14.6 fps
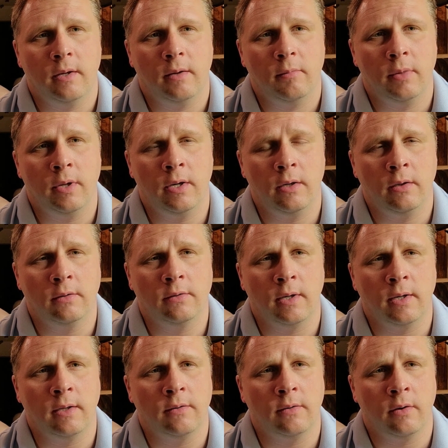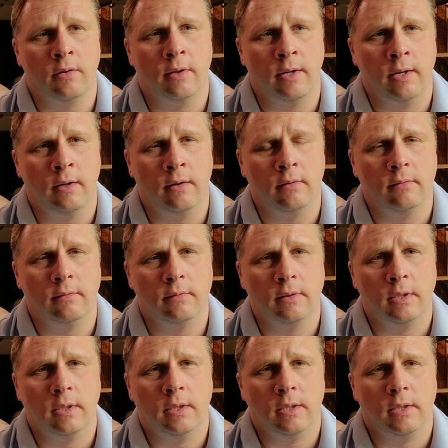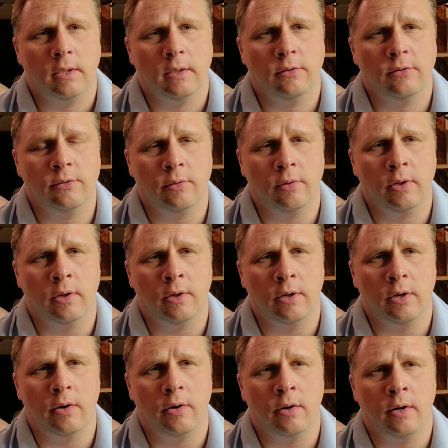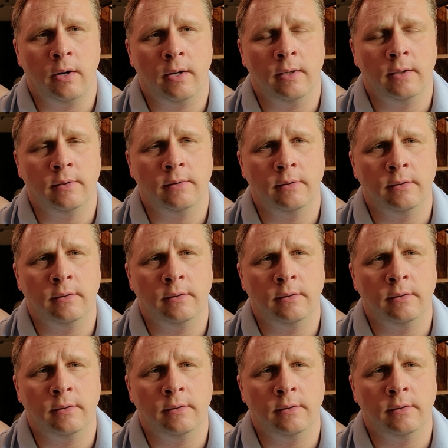But it looks like it's all there. The story on the car is